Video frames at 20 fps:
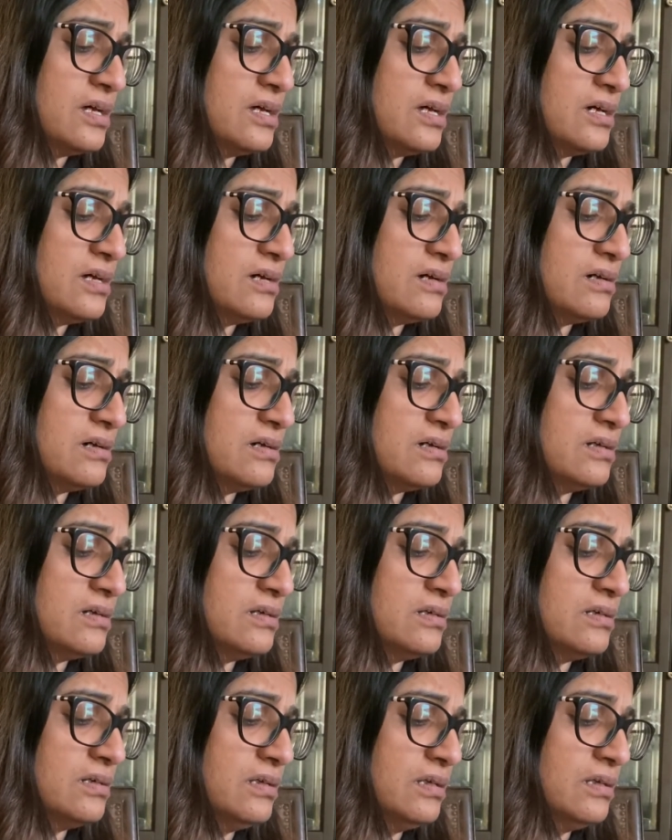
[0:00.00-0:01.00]

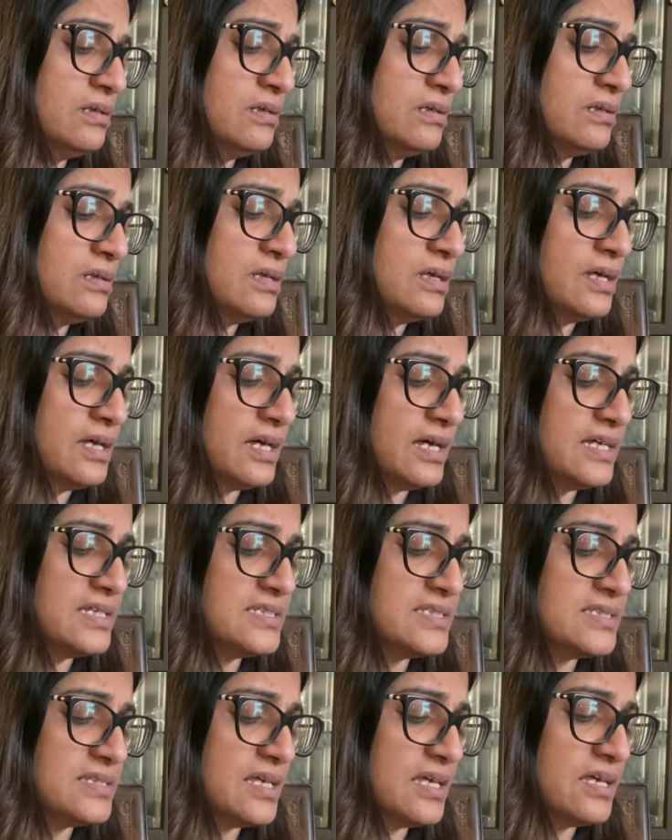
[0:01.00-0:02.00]
I
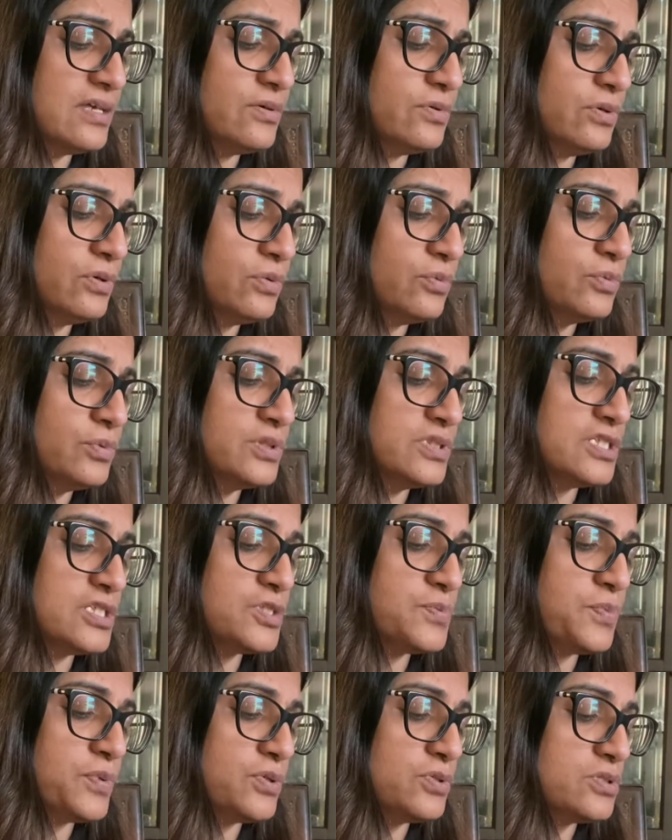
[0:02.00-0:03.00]
say, which is
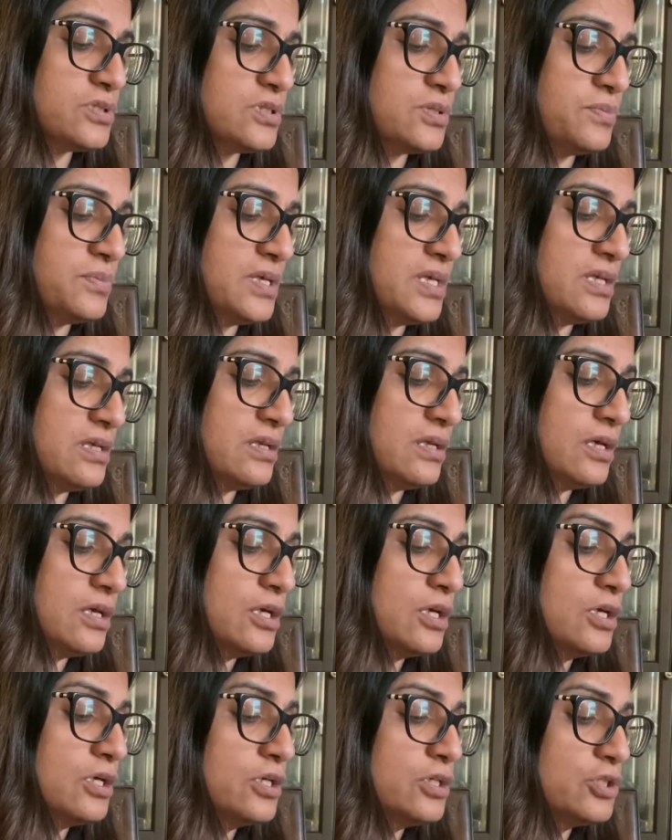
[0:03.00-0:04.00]
supposed to mean,
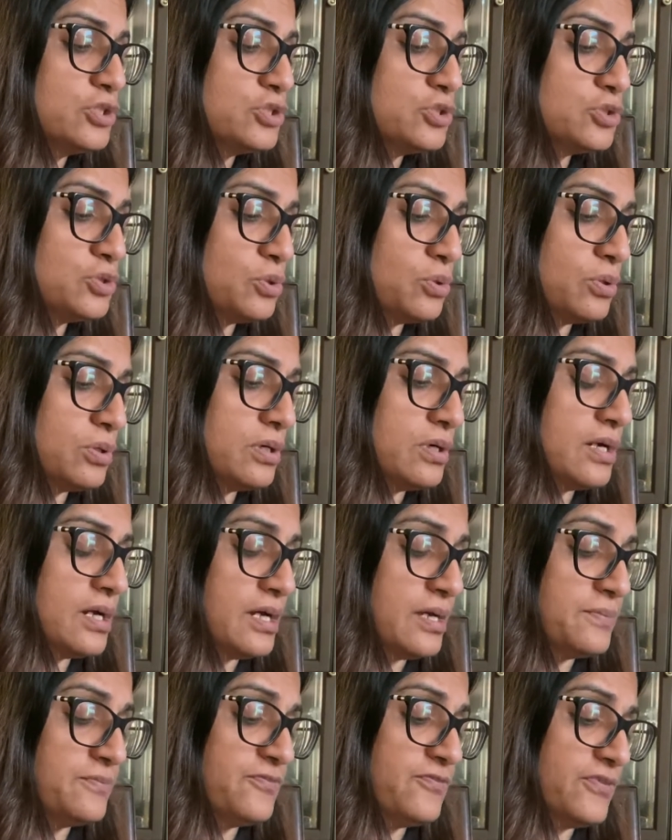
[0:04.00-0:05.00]
sure,
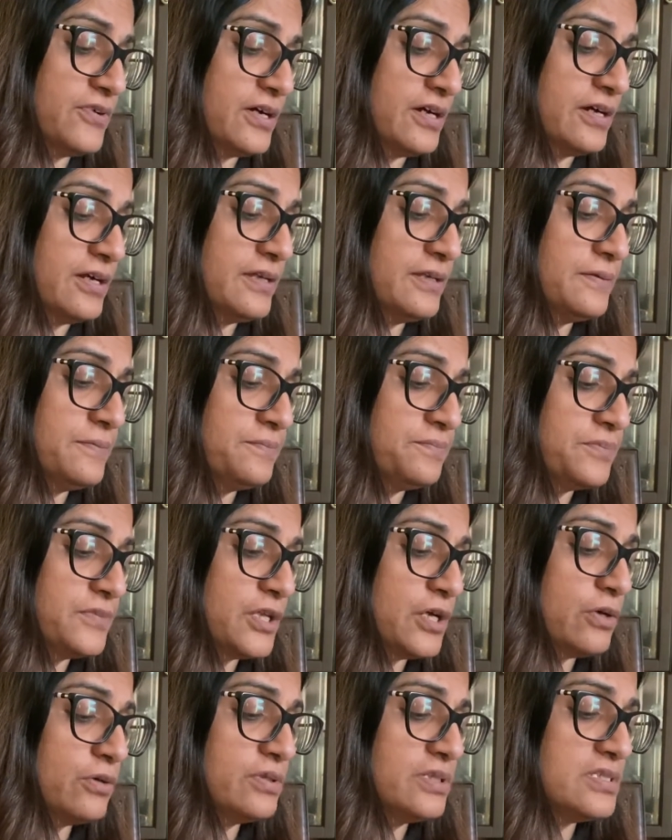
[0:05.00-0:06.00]
I'm fine.
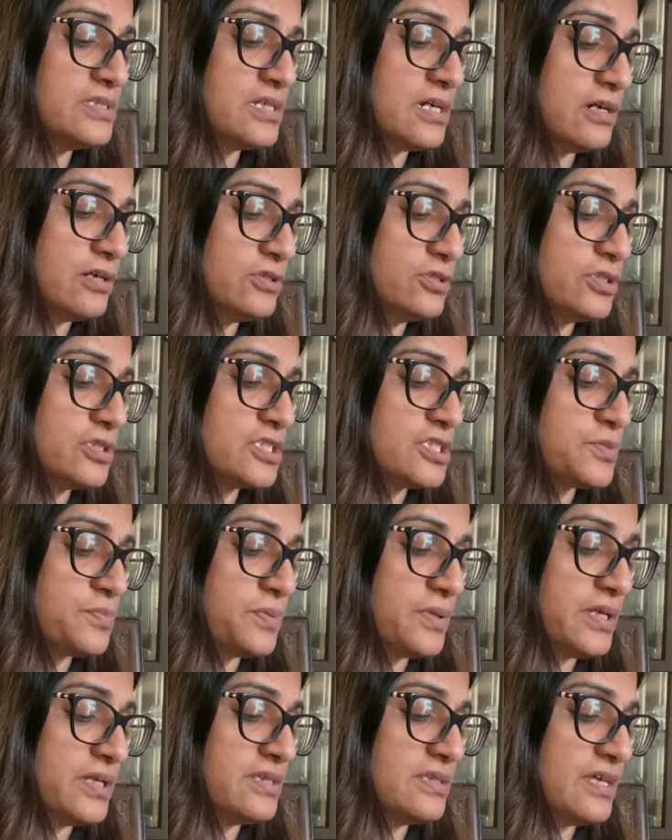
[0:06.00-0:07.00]
Only it's hard to
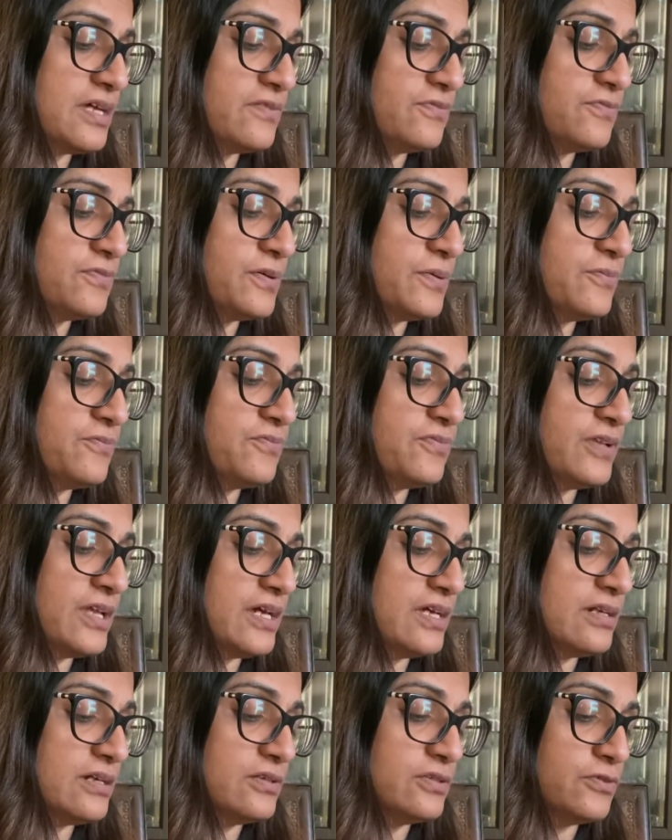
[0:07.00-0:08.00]
explain that from
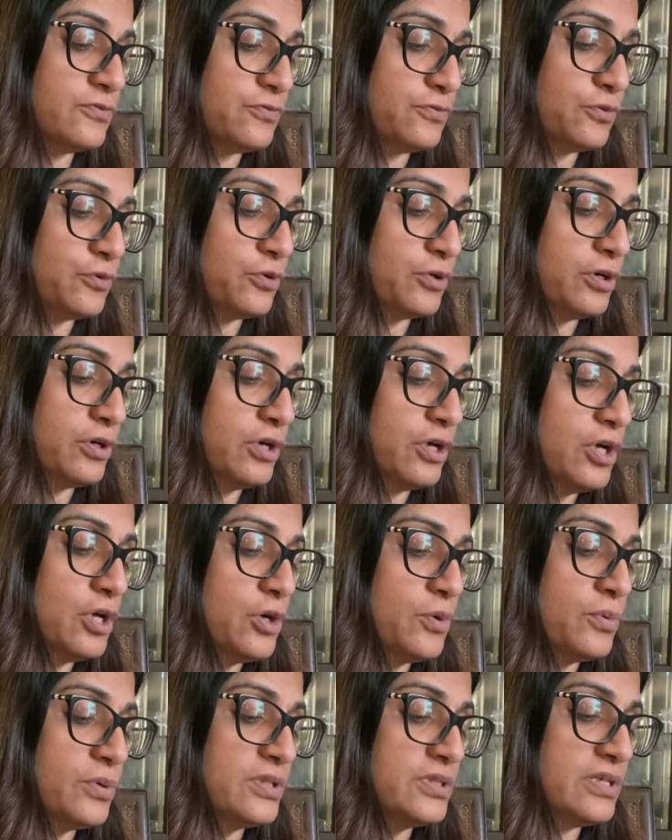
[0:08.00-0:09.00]
flat on the floor
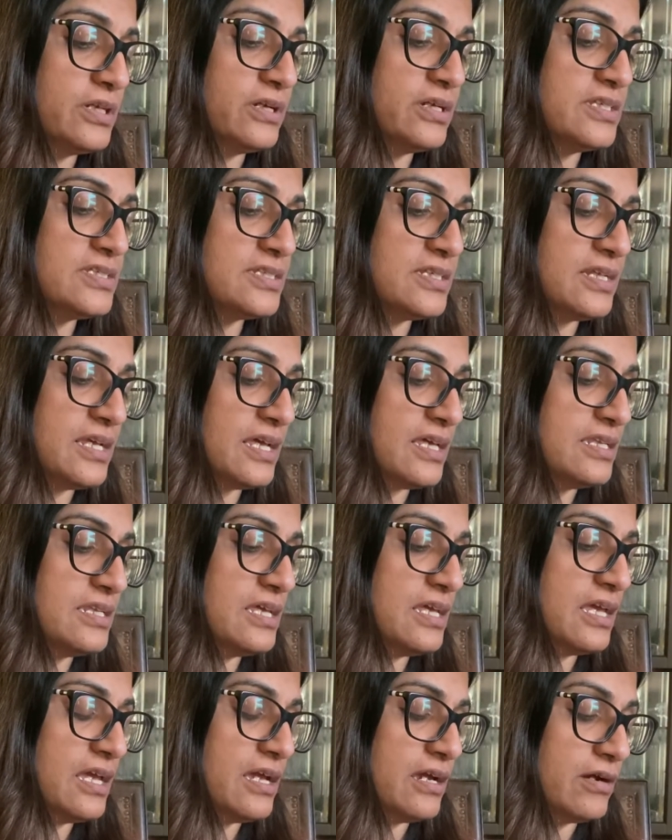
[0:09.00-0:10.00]
when there isn't
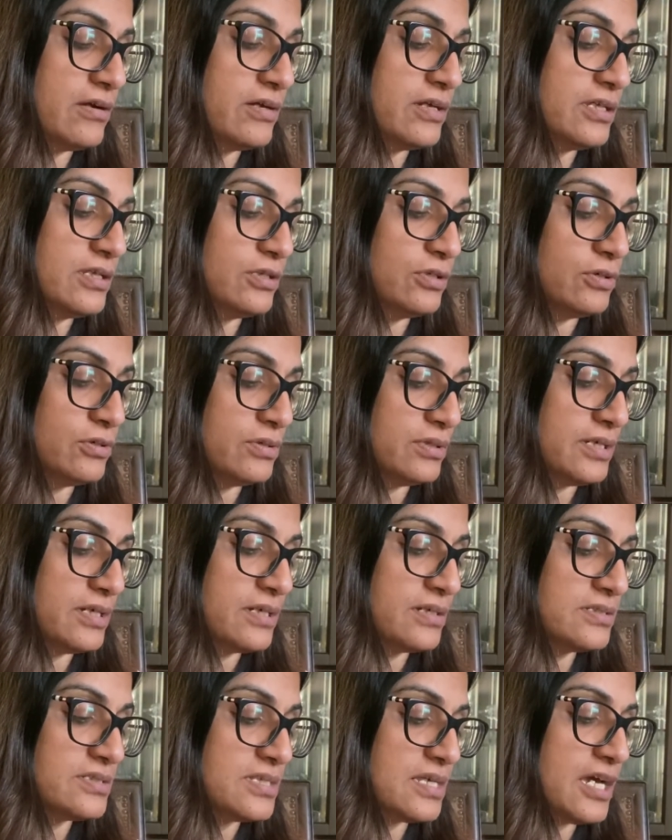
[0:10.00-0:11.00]
any air in your
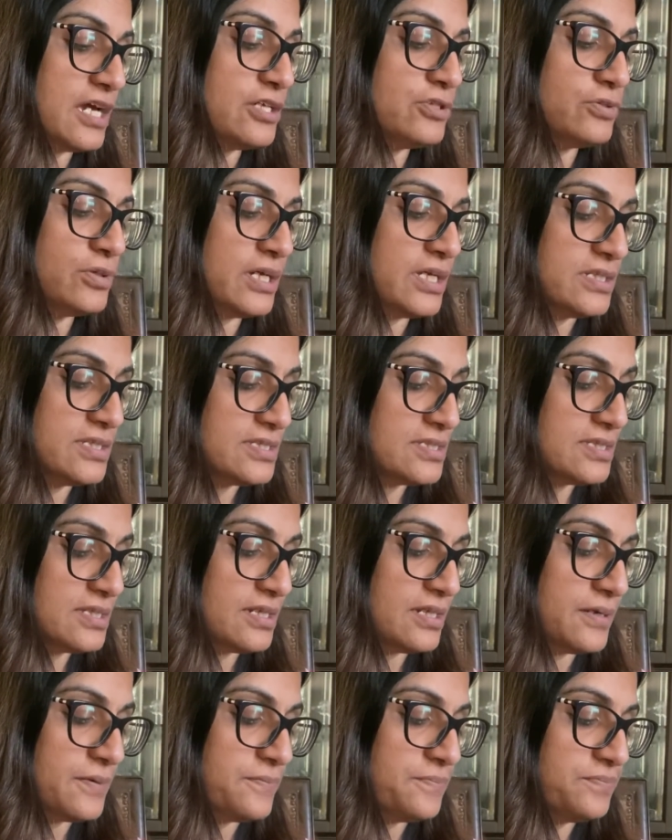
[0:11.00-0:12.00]
lungs. I try to sit
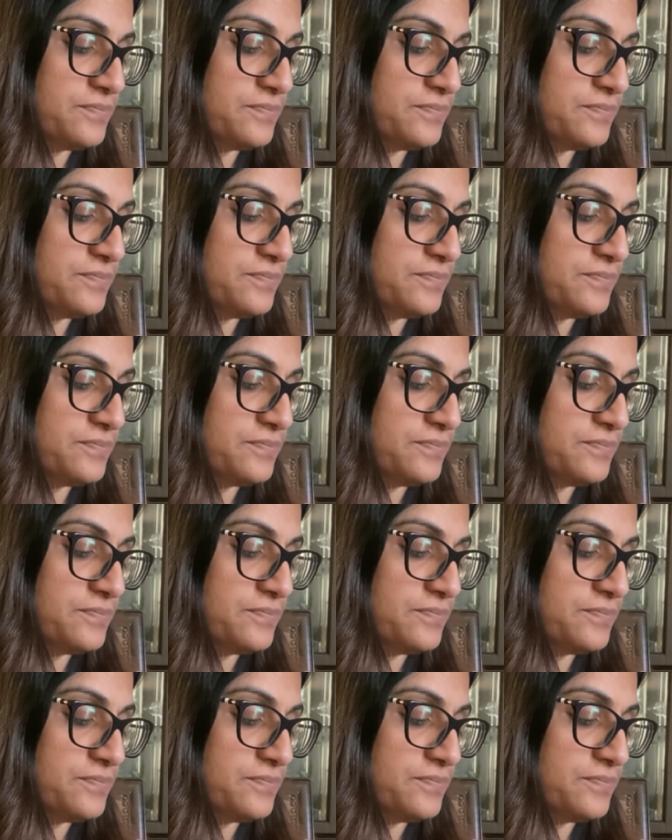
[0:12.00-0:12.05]
up.